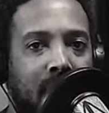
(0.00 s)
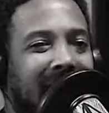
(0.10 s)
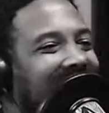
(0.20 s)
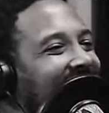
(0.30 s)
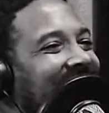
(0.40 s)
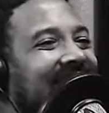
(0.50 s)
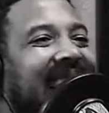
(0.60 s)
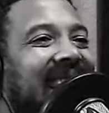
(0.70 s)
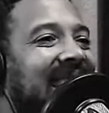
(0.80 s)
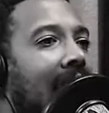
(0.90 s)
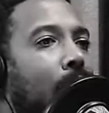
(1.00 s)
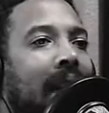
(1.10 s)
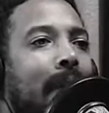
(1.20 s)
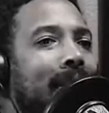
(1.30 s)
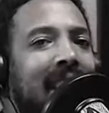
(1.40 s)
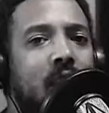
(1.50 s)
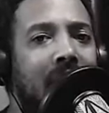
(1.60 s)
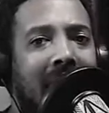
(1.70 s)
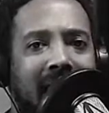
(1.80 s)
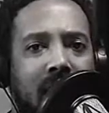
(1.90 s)
This is just like when Emmett Till
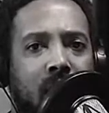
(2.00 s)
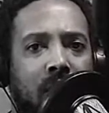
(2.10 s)
got killed.